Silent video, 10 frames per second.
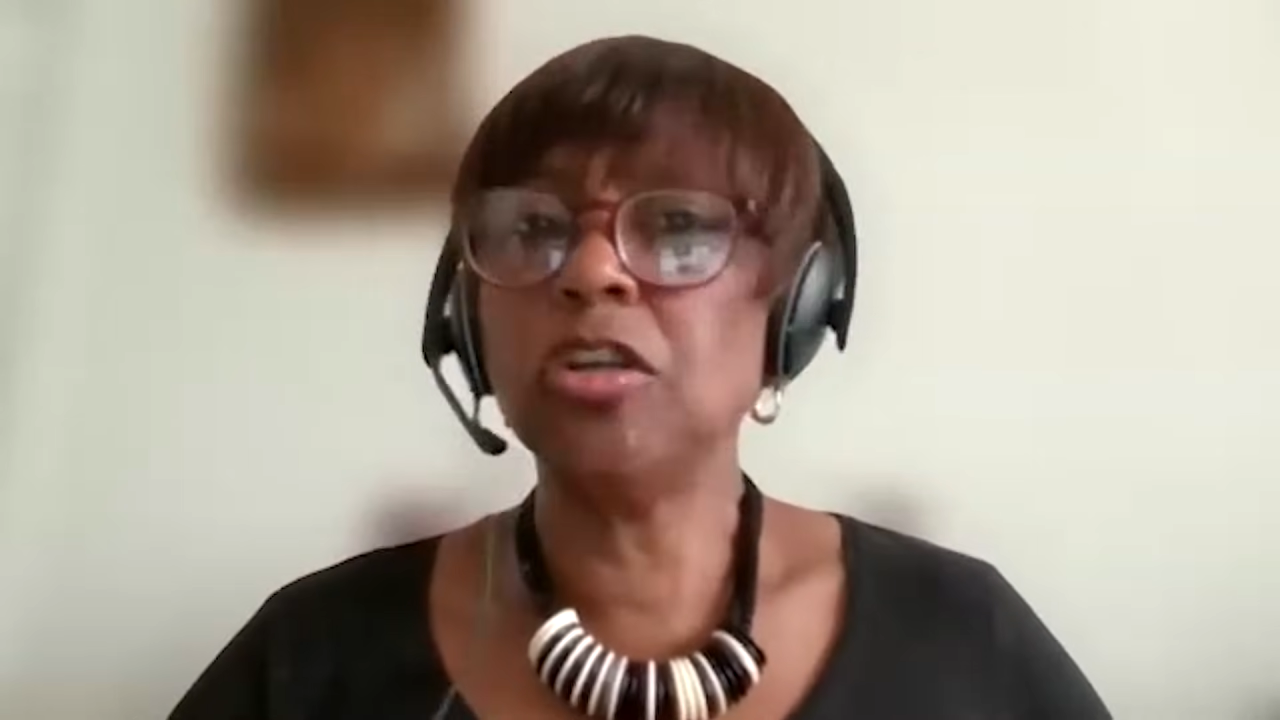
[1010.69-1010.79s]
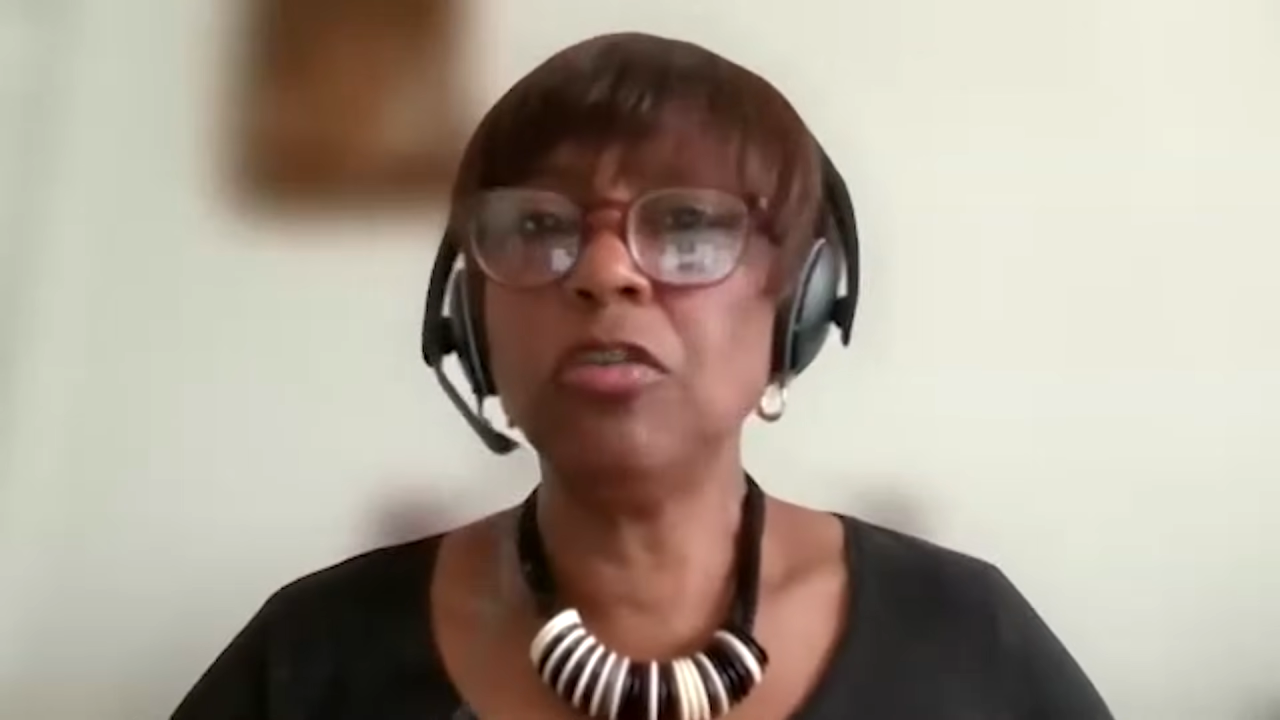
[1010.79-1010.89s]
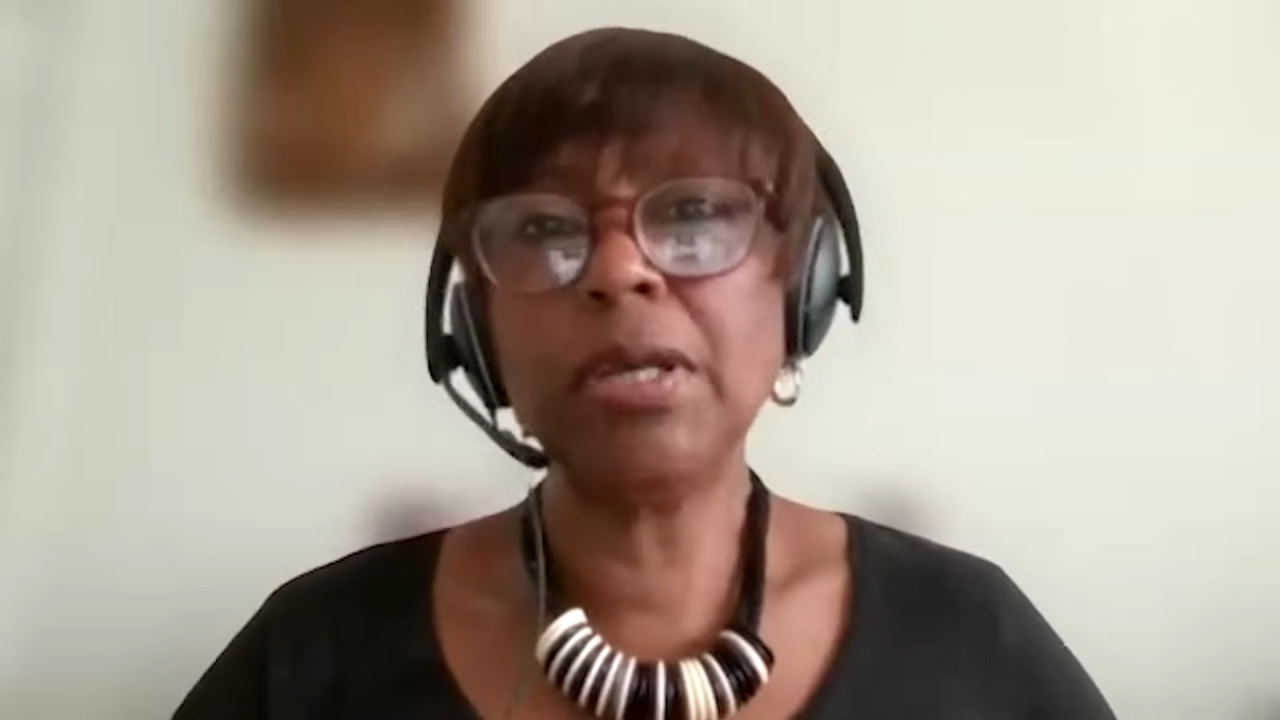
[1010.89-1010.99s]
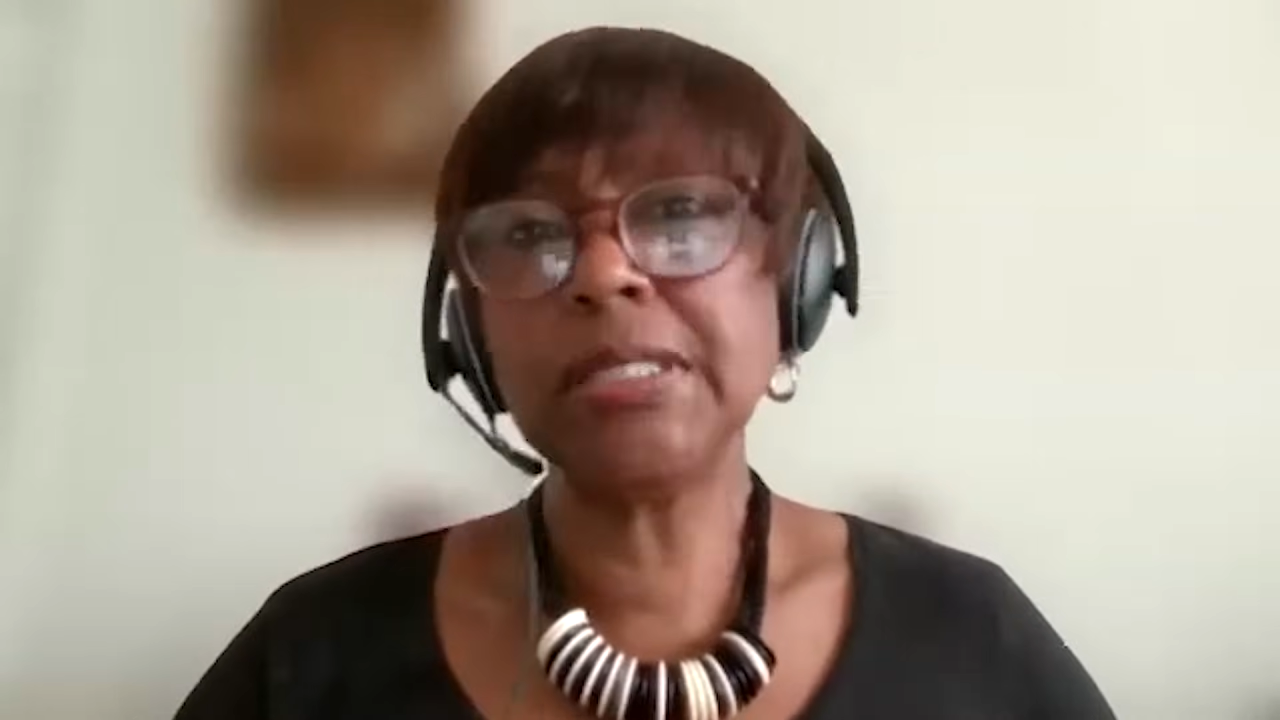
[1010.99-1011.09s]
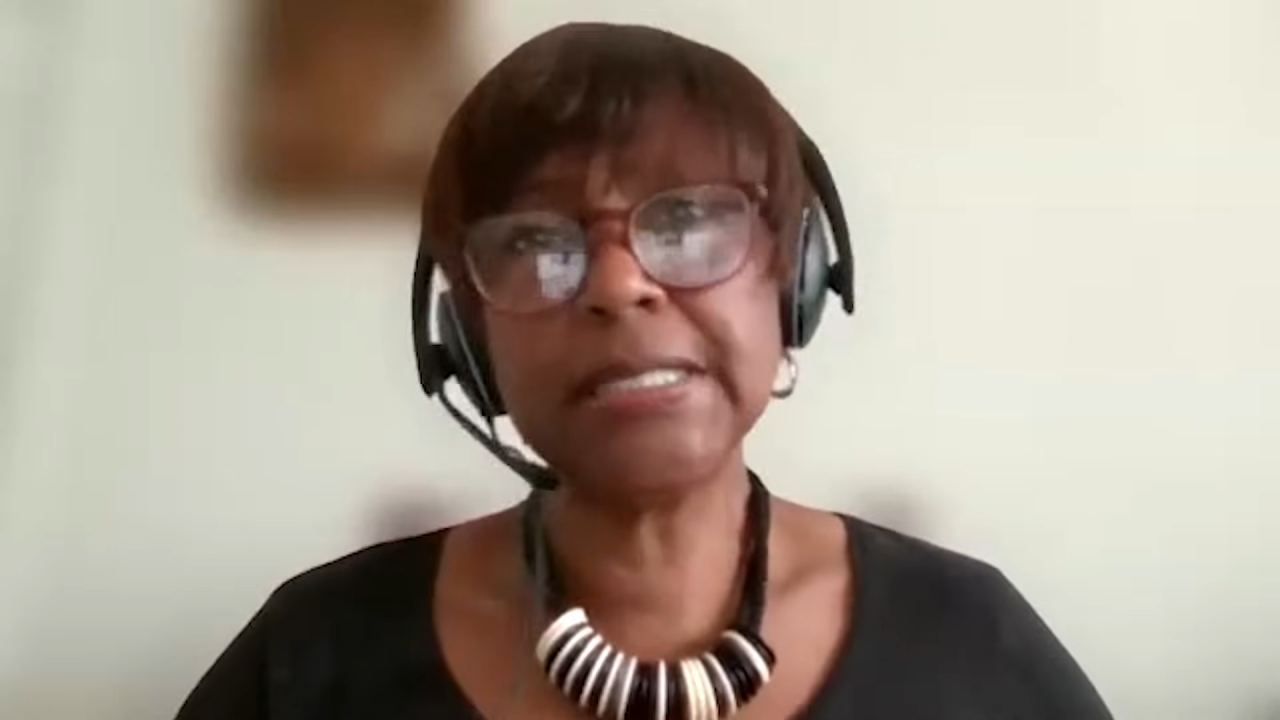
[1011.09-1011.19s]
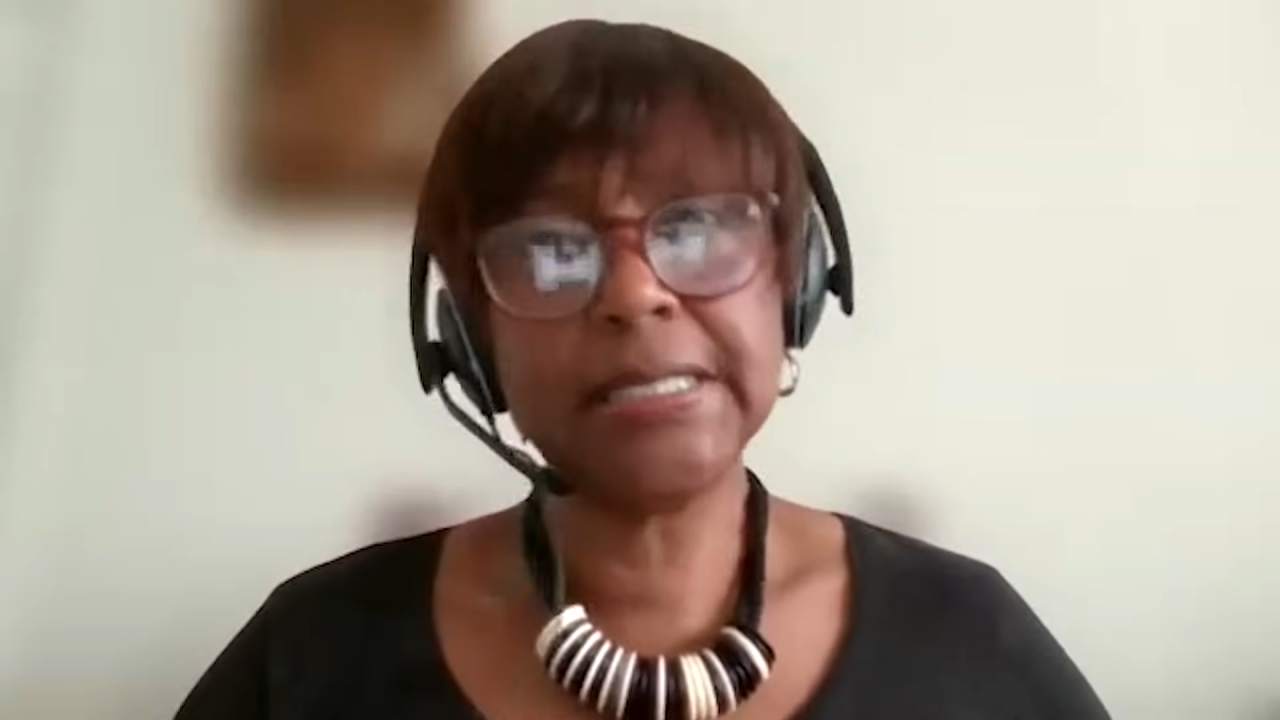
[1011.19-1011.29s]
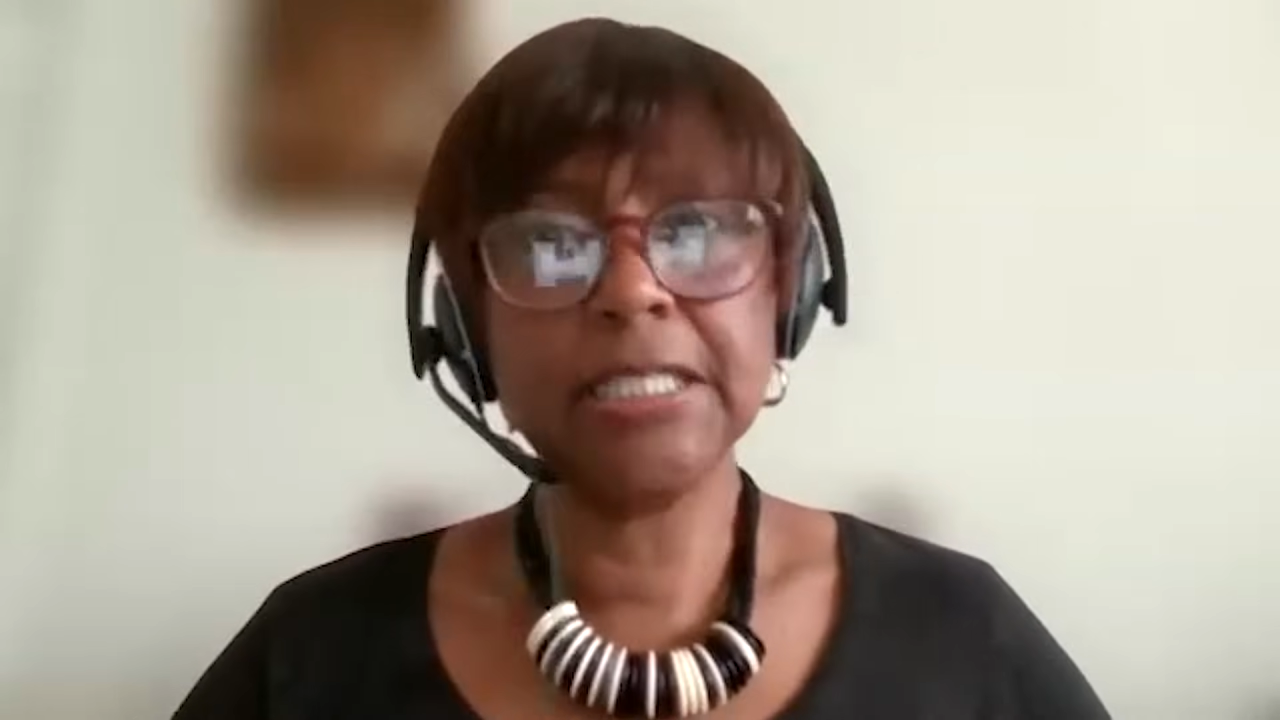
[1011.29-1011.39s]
rice is,